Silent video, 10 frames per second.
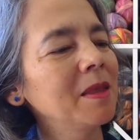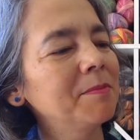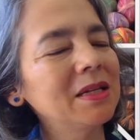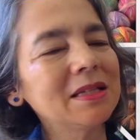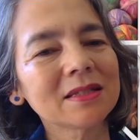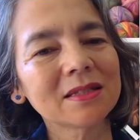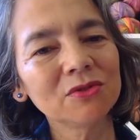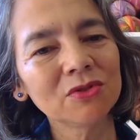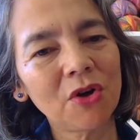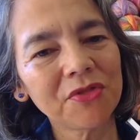but it's
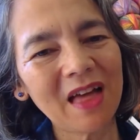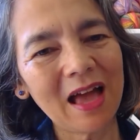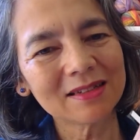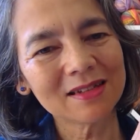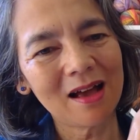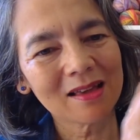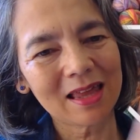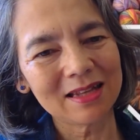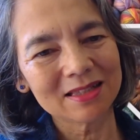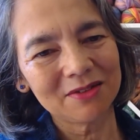still not that dark
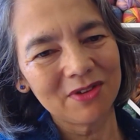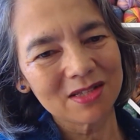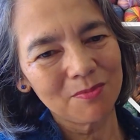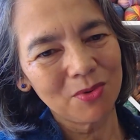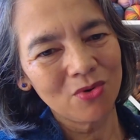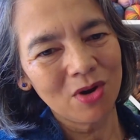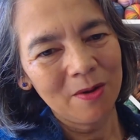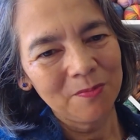that it's invisible.